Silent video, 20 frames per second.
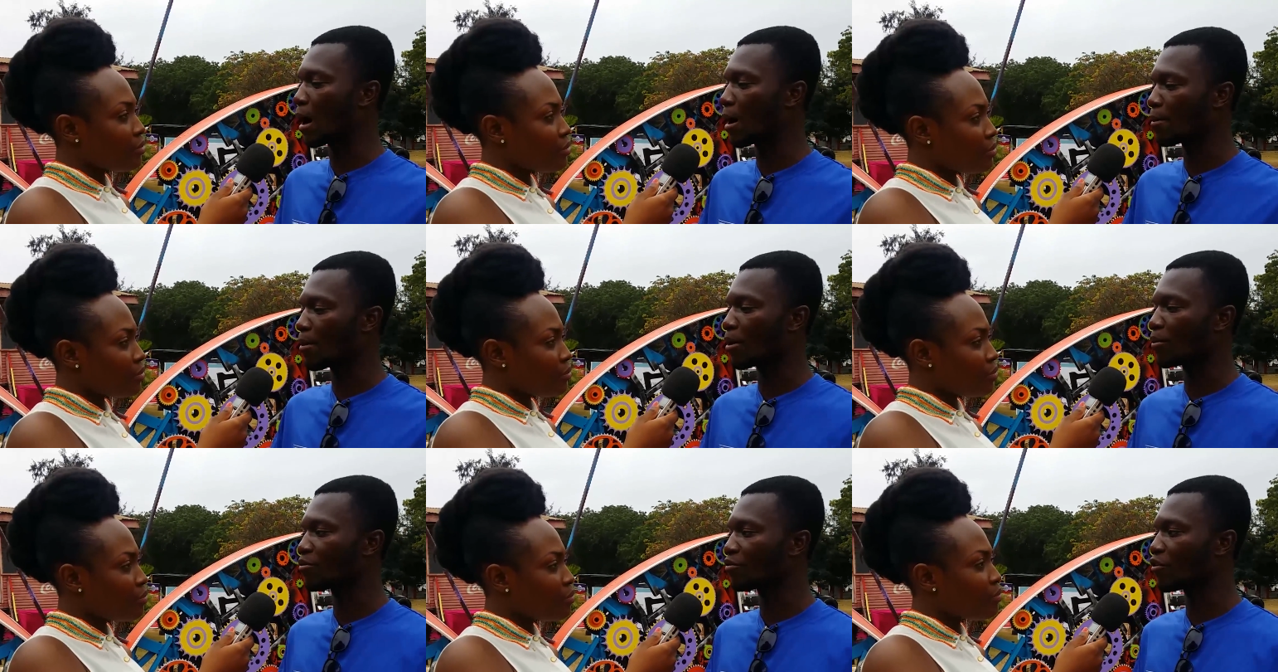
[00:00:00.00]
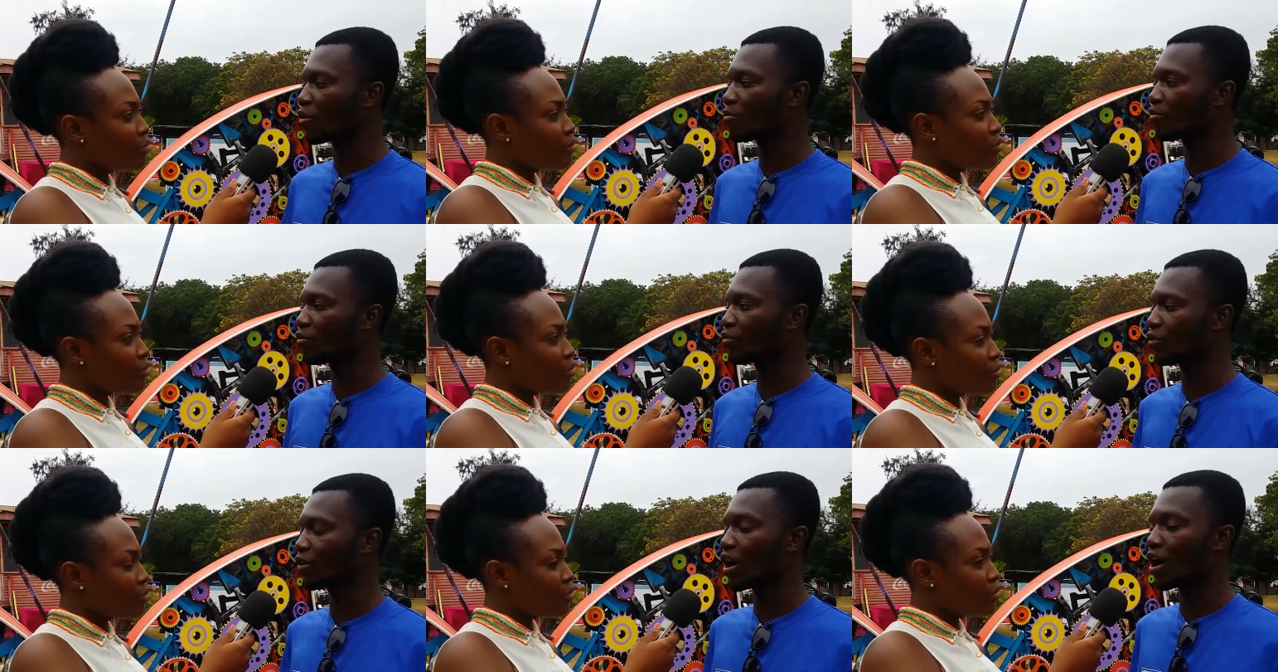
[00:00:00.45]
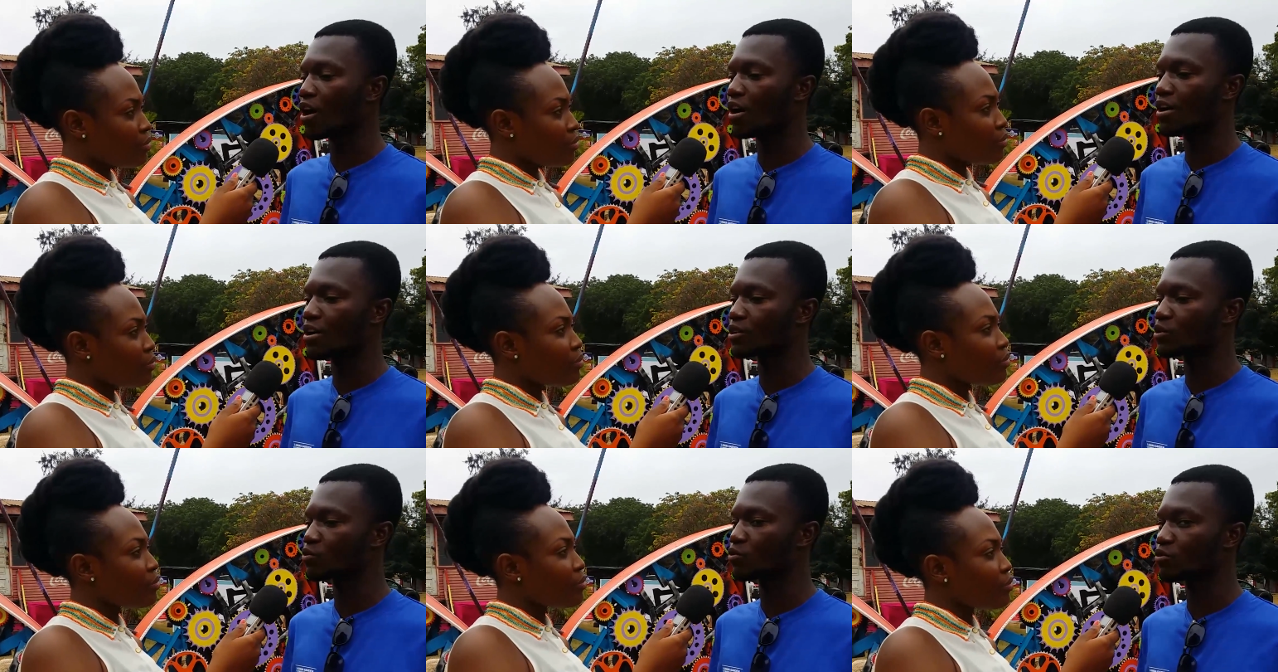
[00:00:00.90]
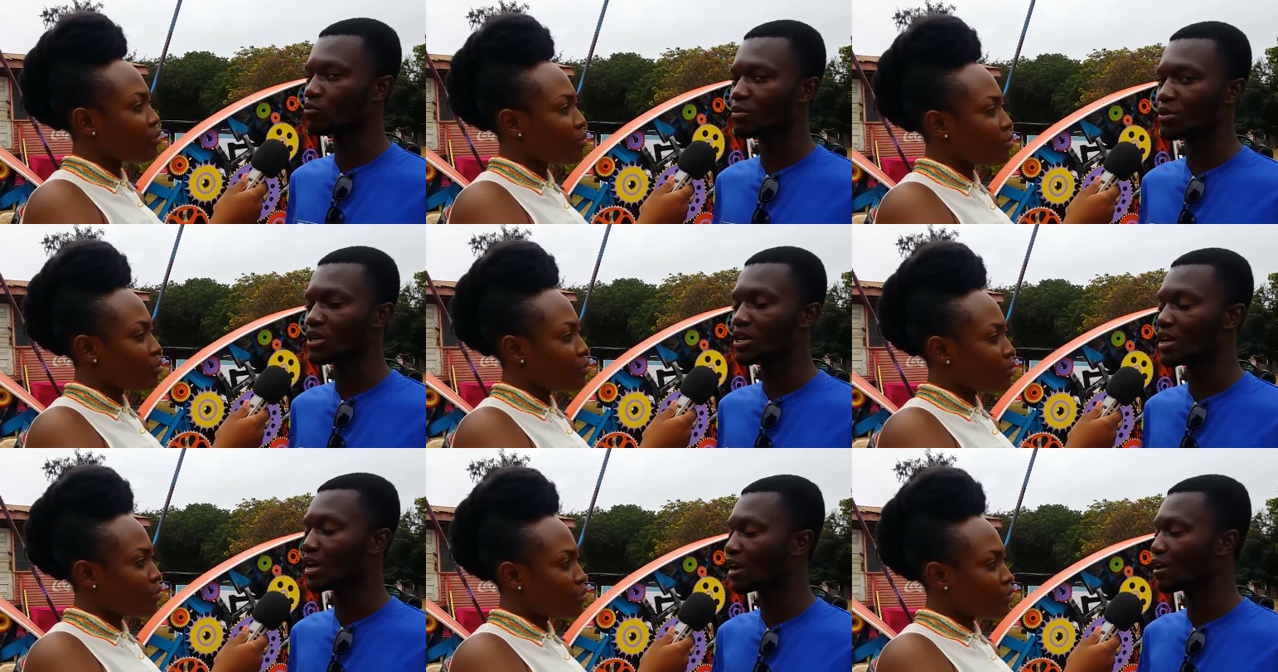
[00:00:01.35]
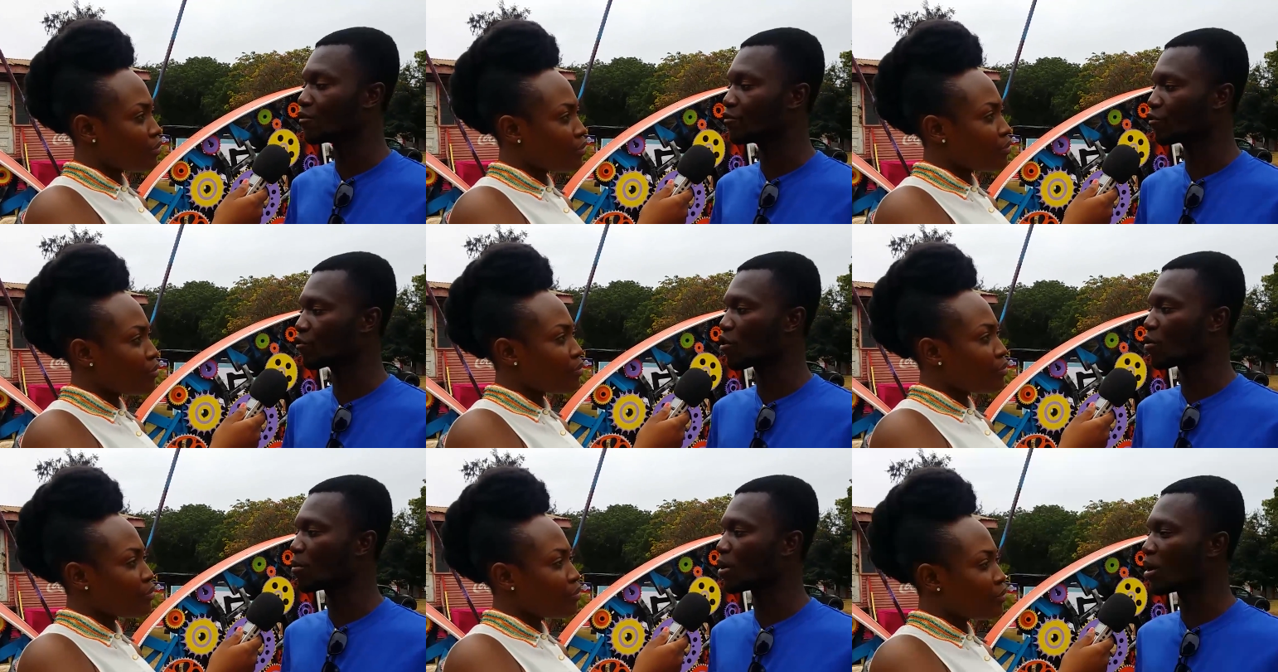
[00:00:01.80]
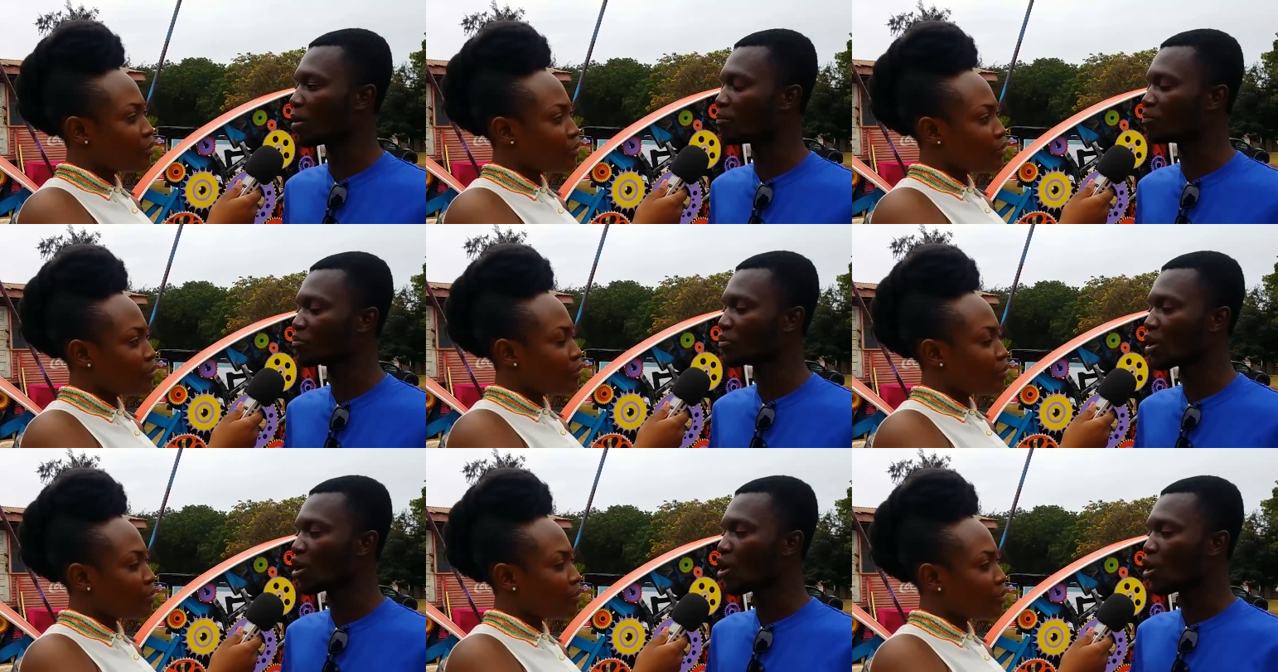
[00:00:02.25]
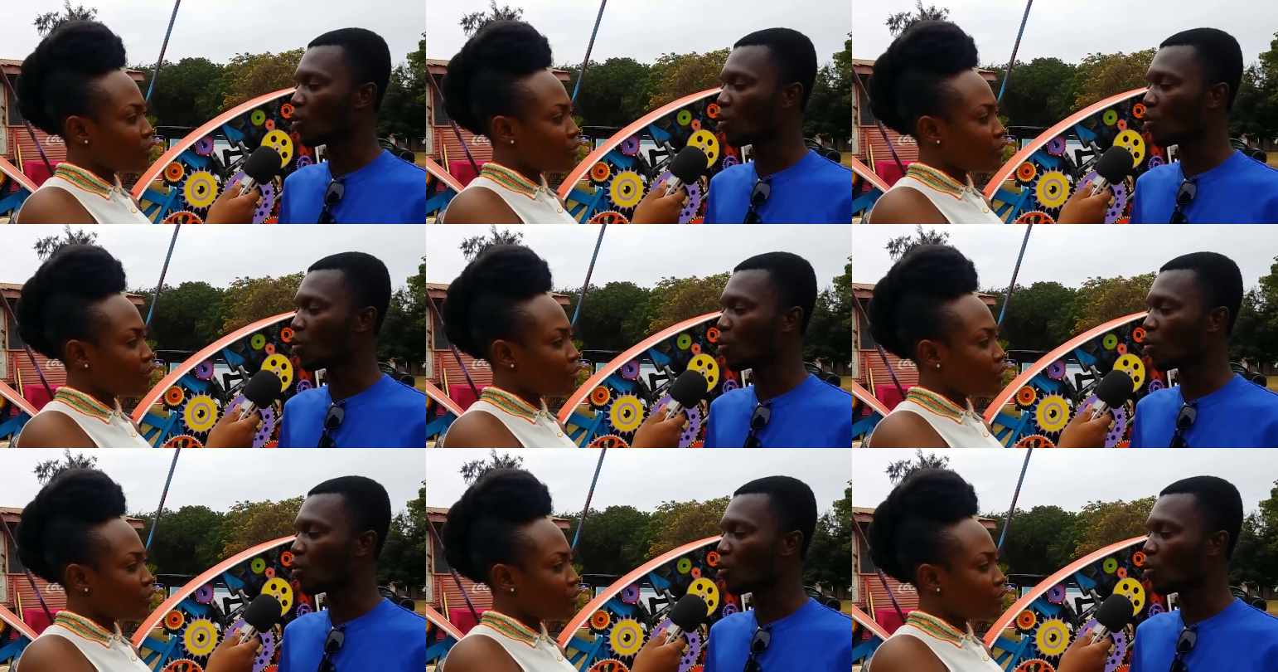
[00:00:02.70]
Speaker 1: um, up from flowers would be here, from um,